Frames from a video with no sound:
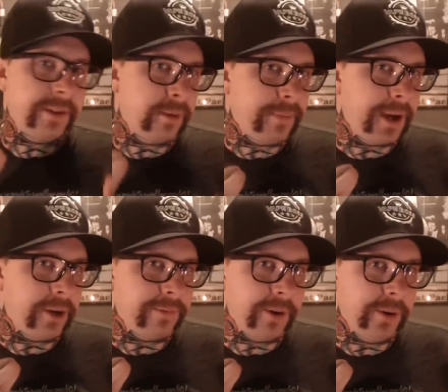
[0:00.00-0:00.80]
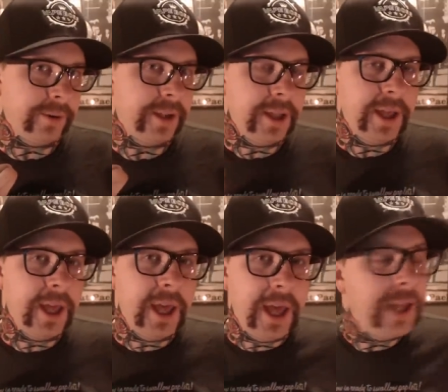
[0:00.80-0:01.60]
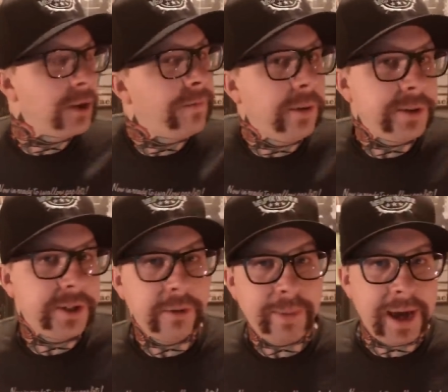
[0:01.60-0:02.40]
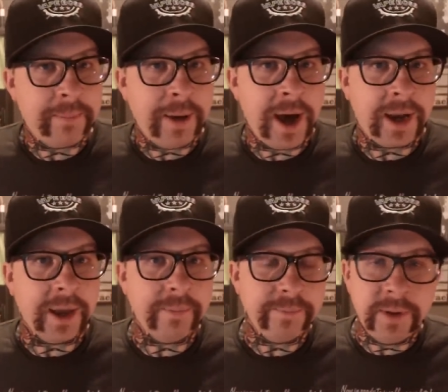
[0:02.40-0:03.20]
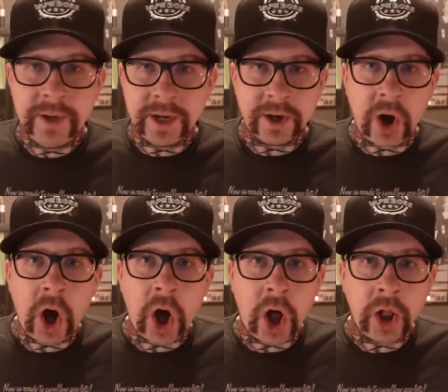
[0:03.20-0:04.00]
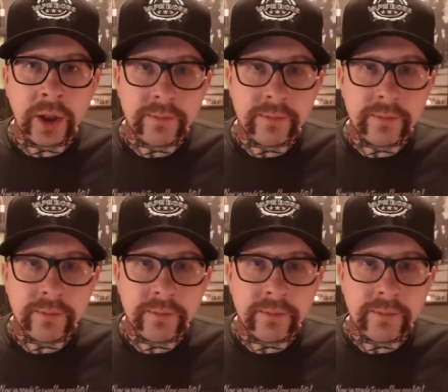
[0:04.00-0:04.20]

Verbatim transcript: a little microphone and your phone's in your back pocket. You get a call,